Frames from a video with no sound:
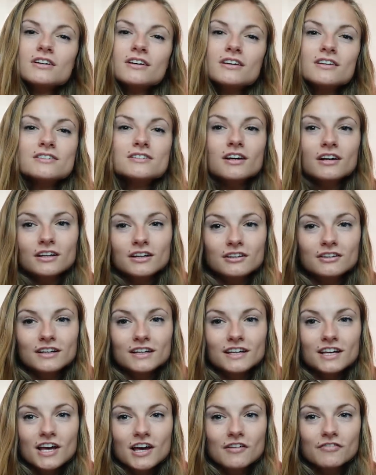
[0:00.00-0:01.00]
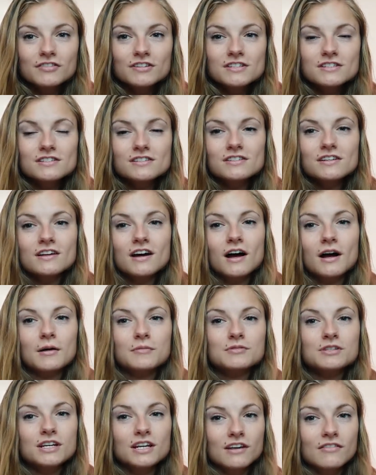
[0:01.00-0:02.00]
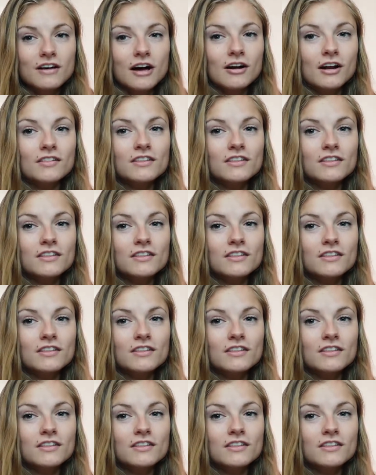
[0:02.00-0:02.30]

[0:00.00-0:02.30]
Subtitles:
succulent gifts to give out at